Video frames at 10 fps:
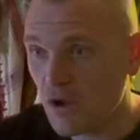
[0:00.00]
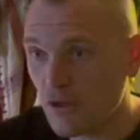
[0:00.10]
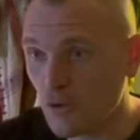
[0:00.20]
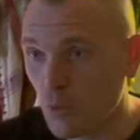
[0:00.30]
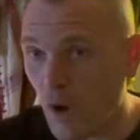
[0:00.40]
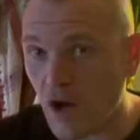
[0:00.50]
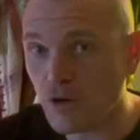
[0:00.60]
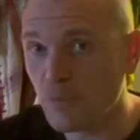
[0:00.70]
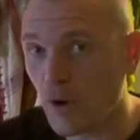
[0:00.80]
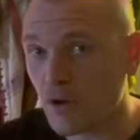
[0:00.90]
The water
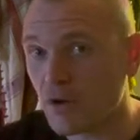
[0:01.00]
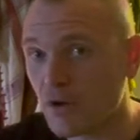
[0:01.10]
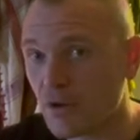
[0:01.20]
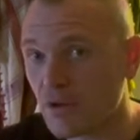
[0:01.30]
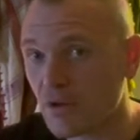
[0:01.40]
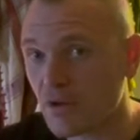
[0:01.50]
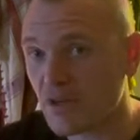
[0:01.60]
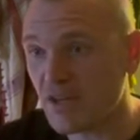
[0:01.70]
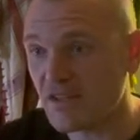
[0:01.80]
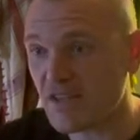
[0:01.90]
book
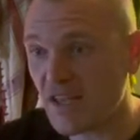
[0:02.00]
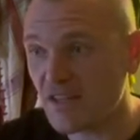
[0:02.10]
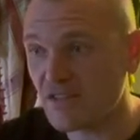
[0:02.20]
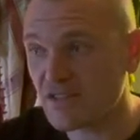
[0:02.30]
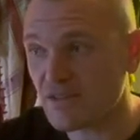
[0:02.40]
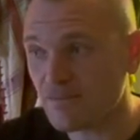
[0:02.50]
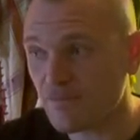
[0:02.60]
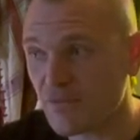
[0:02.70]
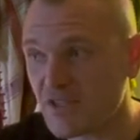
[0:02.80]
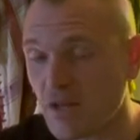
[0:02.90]
contains
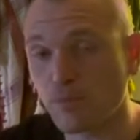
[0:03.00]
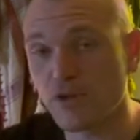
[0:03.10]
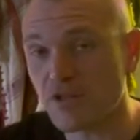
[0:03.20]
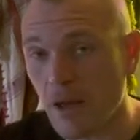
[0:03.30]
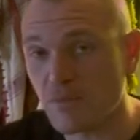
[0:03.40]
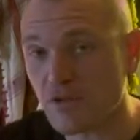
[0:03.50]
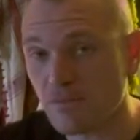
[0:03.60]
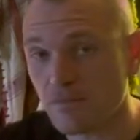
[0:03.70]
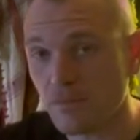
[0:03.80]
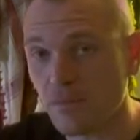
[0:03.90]
10
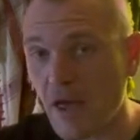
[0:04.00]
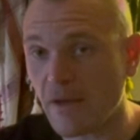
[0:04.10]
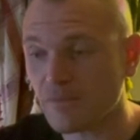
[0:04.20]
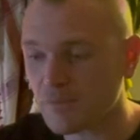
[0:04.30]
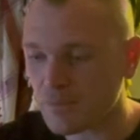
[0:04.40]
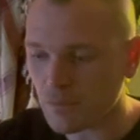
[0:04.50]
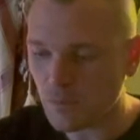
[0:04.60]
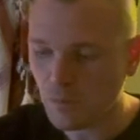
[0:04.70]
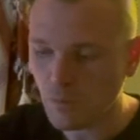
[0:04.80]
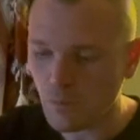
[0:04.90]
precepts that
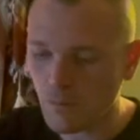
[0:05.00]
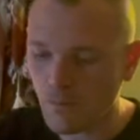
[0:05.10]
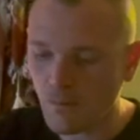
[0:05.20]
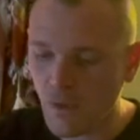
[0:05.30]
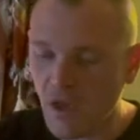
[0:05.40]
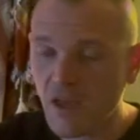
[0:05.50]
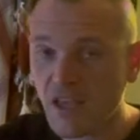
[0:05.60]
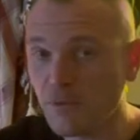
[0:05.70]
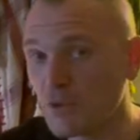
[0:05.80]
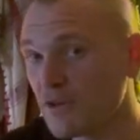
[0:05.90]

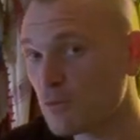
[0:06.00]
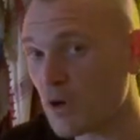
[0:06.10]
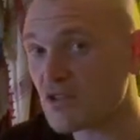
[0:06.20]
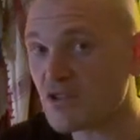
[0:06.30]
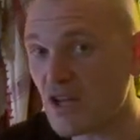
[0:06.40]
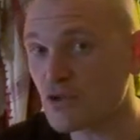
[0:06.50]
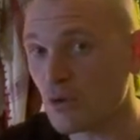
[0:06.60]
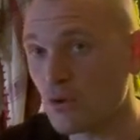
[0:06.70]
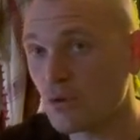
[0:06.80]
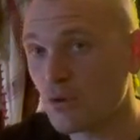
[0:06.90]
he believed were
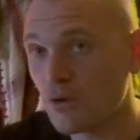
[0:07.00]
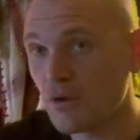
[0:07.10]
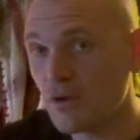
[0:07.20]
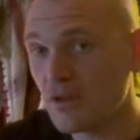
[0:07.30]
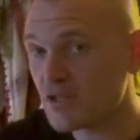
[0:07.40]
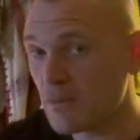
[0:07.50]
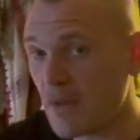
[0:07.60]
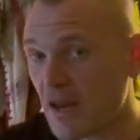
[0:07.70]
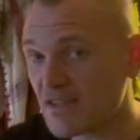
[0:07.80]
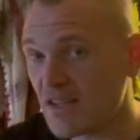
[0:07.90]
essential to
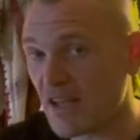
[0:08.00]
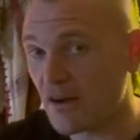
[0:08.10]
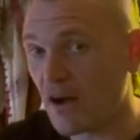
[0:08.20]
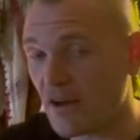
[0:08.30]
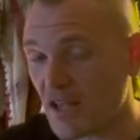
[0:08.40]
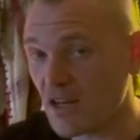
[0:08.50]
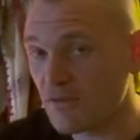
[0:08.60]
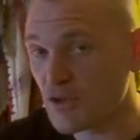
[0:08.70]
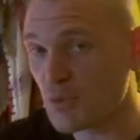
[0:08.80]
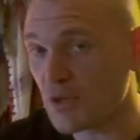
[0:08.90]
meditate on
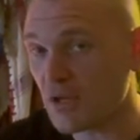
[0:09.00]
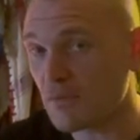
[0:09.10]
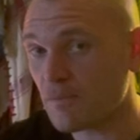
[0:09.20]
individually.